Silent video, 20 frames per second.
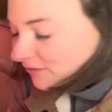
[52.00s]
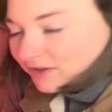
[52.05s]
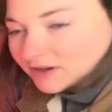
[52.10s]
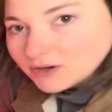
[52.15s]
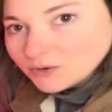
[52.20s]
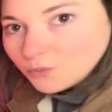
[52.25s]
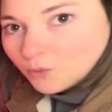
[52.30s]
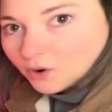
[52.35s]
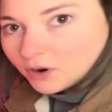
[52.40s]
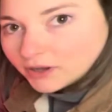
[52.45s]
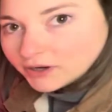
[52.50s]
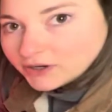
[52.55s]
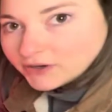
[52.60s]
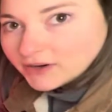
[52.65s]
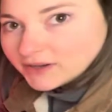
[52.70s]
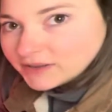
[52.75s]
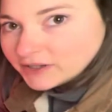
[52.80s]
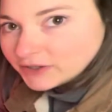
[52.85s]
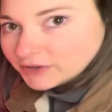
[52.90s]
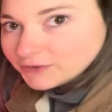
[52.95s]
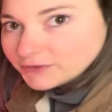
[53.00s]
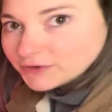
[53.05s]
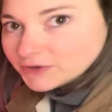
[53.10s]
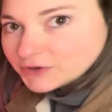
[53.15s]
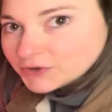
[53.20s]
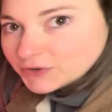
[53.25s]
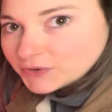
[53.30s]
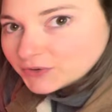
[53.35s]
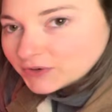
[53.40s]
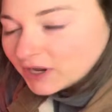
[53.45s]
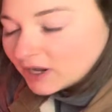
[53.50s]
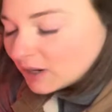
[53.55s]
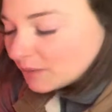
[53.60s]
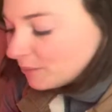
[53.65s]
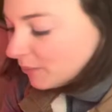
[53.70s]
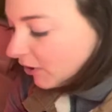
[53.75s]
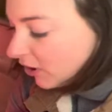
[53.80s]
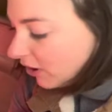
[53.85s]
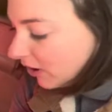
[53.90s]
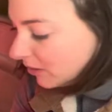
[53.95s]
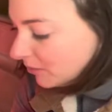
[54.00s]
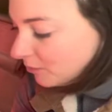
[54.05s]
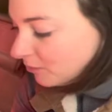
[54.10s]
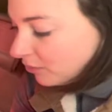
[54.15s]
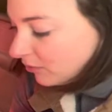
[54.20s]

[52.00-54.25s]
their water and their food up on